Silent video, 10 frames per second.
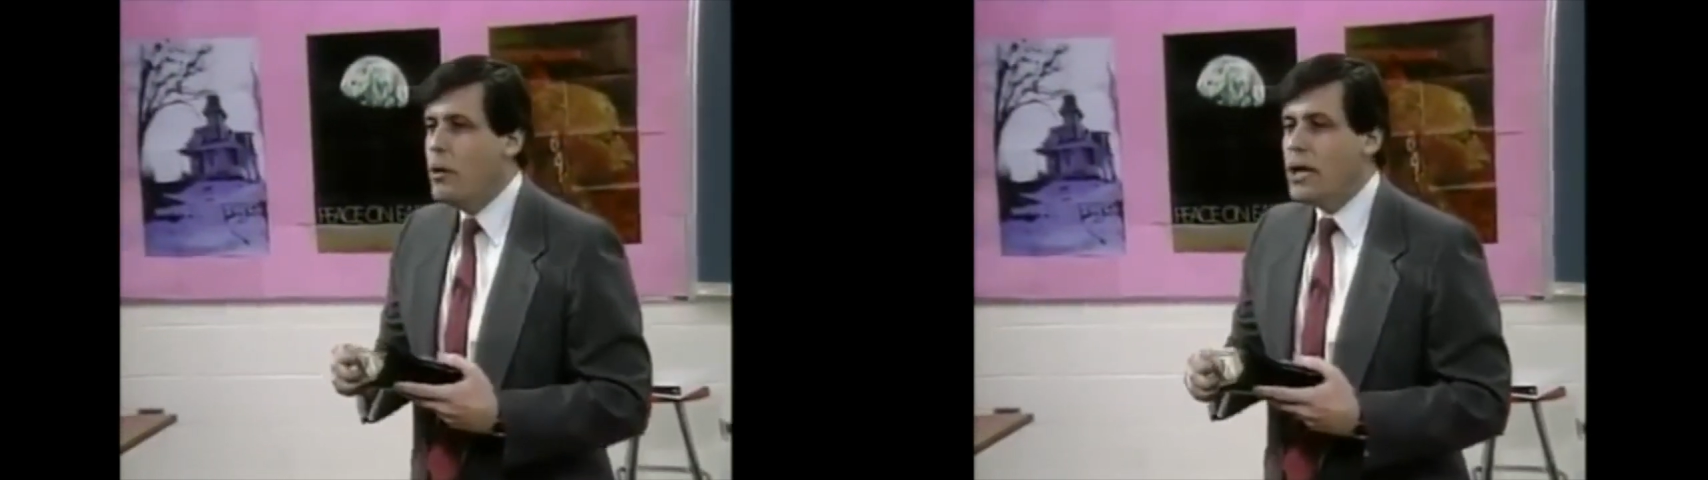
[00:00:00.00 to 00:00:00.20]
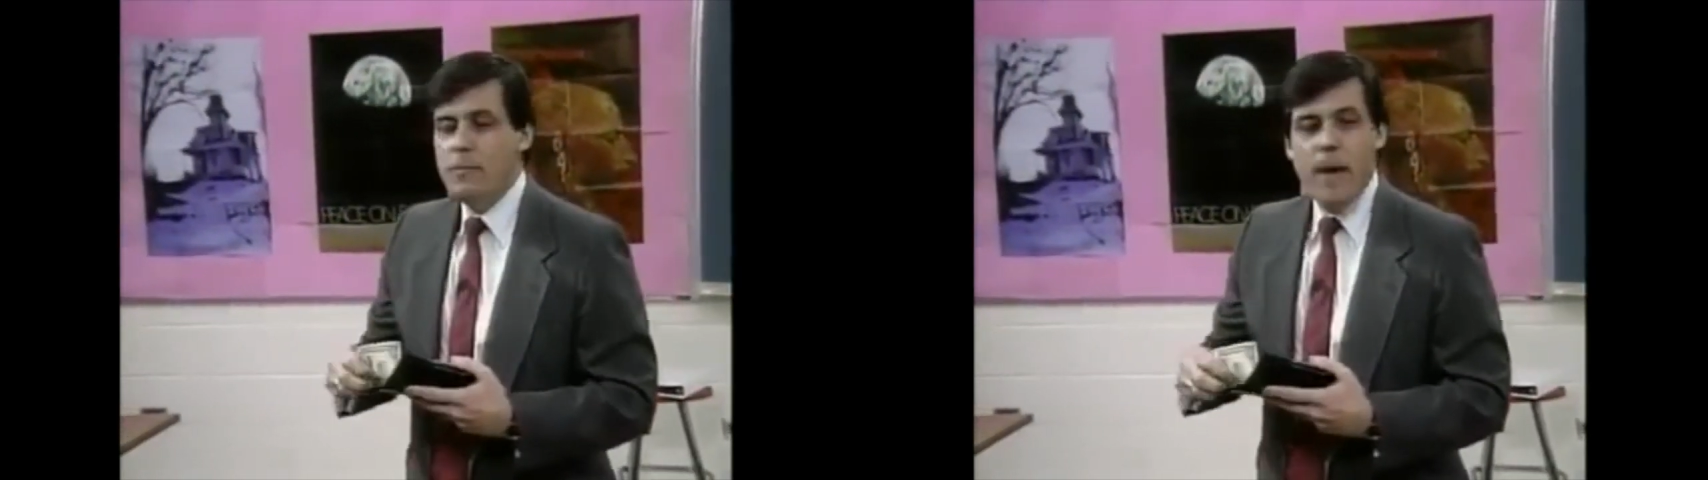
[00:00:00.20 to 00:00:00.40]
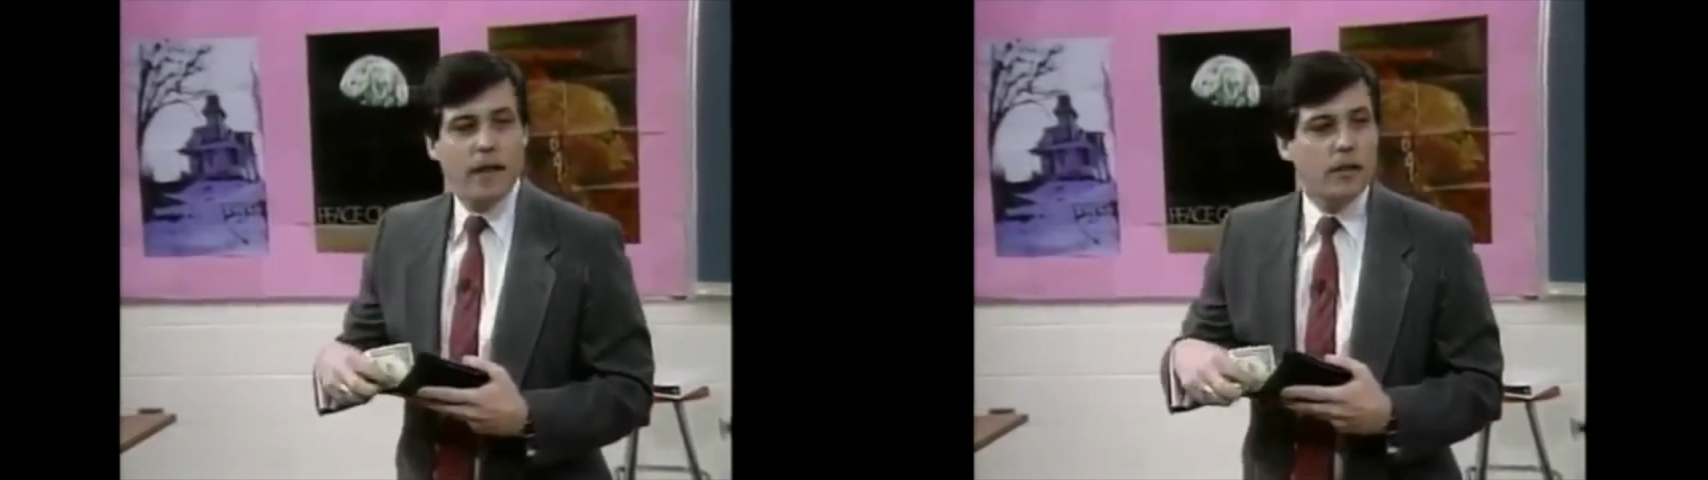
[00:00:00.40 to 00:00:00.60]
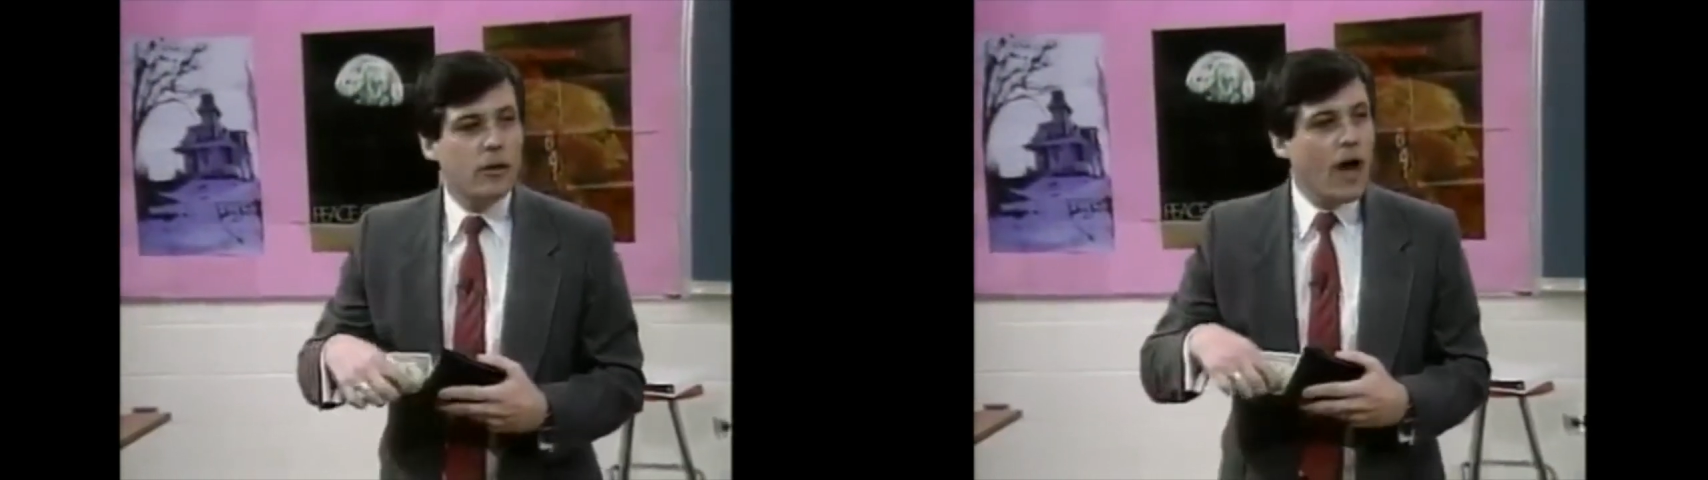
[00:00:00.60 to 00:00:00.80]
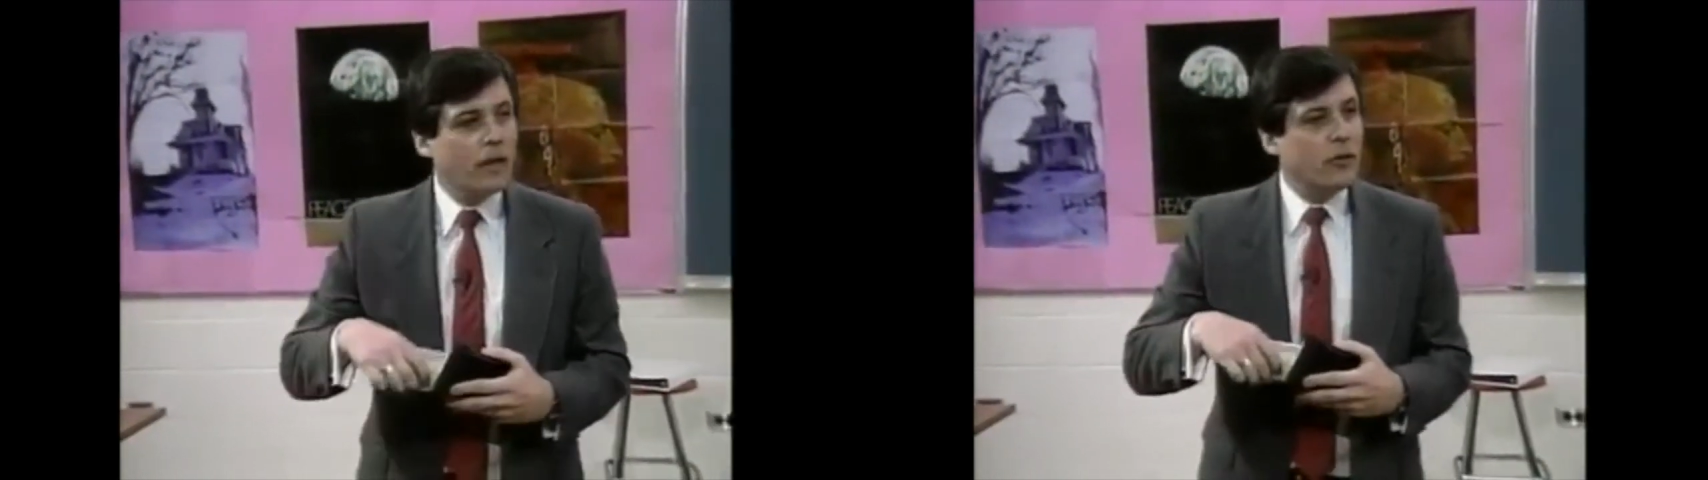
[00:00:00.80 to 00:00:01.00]
You would expect the
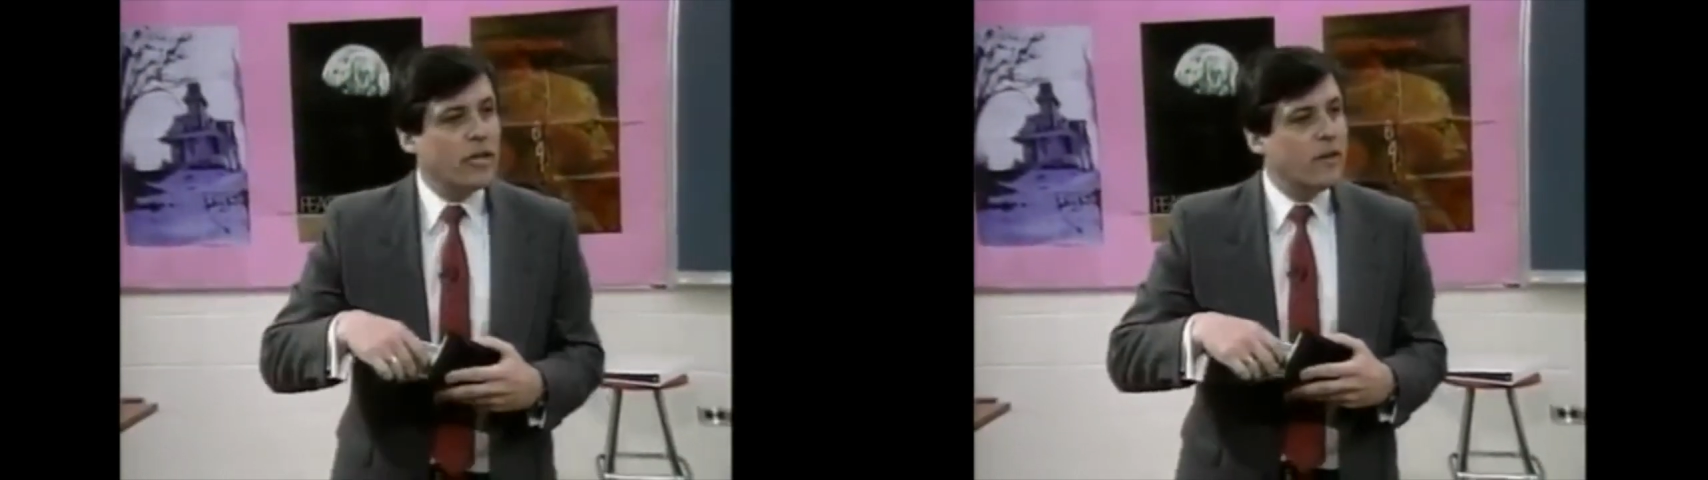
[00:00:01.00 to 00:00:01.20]
doctor to